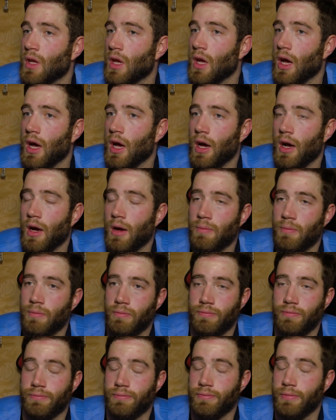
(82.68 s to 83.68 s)

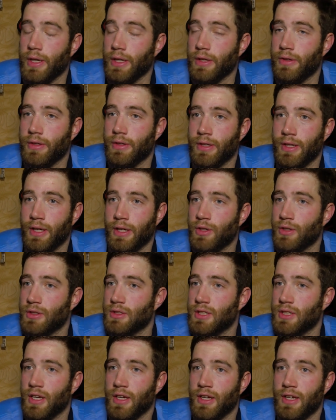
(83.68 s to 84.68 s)
I
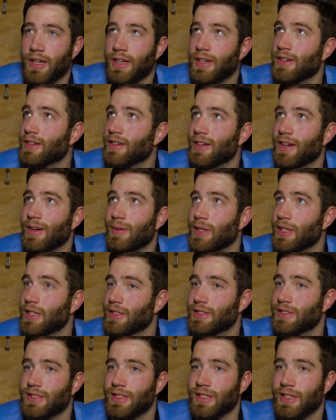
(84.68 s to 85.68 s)
couldn't tell you. I mean,
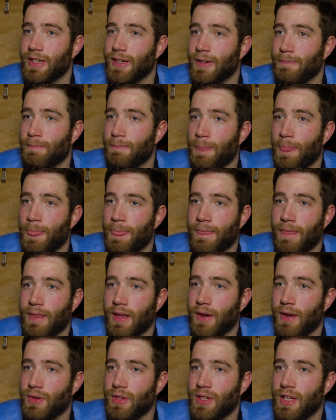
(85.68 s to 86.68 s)
it's
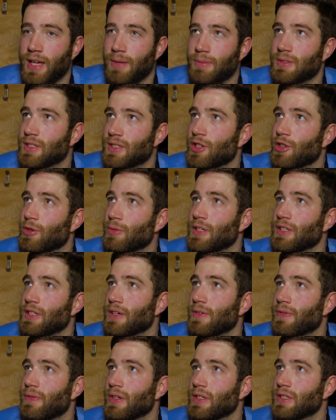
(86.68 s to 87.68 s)
every game is a little bit
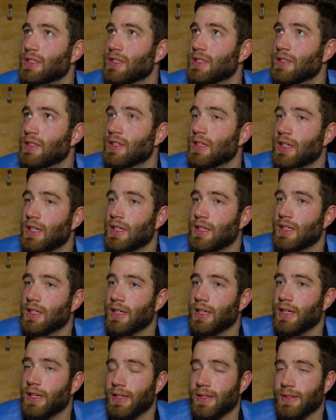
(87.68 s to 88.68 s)
different, and
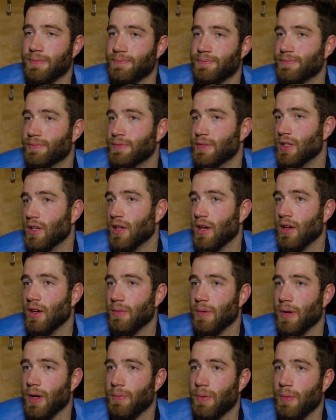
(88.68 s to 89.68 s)
you know,
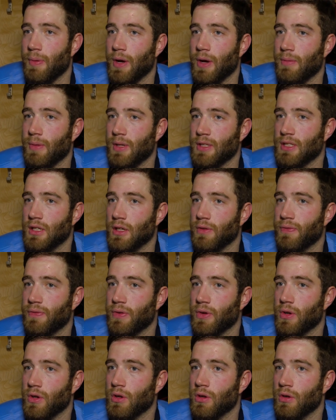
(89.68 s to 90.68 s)
but I'm preparing myself
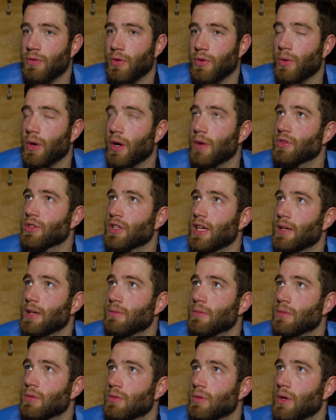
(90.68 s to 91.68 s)
for whatever
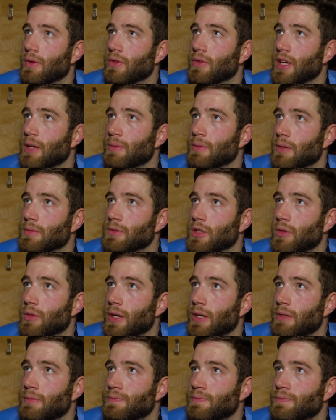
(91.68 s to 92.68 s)
game comes our
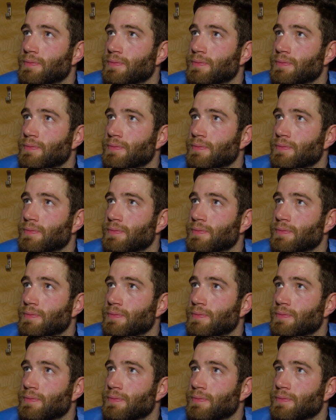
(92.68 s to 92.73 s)
way.